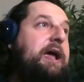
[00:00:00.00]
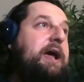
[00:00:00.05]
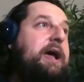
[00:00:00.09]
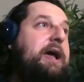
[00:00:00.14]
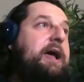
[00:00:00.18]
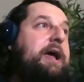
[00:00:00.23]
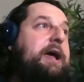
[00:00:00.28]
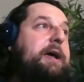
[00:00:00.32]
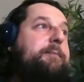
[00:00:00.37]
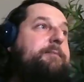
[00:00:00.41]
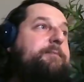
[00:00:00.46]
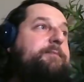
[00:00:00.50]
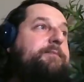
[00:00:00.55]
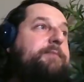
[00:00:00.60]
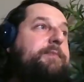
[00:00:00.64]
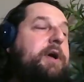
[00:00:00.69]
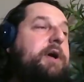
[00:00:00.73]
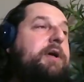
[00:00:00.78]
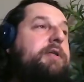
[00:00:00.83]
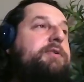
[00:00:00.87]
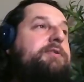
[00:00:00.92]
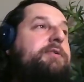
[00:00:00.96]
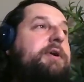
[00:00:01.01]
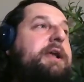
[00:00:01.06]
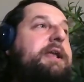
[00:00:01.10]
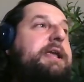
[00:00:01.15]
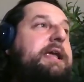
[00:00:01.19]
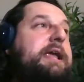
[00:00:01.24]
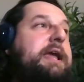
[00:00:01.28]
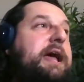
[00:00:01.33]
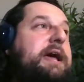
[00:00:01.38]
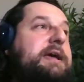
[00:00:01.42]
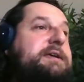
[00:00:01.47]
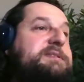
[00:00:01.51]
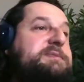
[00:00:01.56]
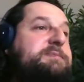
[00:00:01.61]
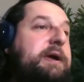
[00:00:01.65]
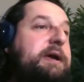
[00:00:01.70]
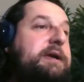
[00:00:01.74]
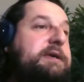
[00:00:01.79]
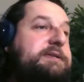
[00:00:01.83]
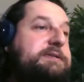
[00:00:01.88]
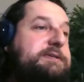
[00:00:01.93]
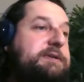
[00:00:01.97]
Um, are there any
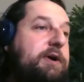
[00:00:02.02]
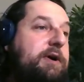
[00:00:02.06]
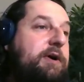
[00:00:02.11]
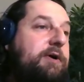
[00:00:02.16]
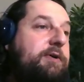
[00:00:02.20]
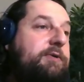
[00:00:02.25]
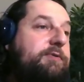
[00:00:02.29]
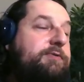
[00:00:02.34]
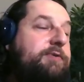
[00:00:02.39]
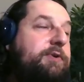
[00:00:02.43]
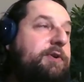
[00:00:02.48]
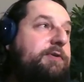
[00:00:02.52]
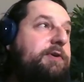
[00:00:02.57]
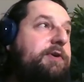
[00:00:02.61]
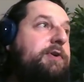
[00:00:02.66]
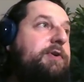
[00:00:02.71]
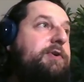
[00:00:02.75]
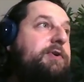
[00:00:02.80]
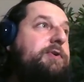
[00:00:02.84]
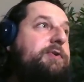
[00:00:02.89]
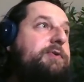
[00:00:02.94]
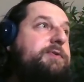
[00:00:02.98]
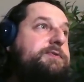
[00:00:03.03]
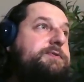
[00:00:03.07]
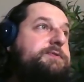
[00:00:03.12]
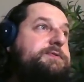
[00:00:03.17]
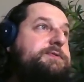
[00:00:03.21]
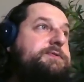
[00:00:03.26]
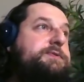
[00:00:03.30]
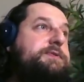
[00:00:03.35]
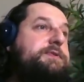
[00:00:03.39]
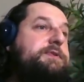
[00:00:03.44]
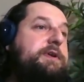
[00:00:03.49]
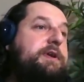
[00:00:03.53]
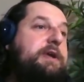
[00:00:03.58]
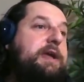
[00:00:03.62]
aspects of your uncle's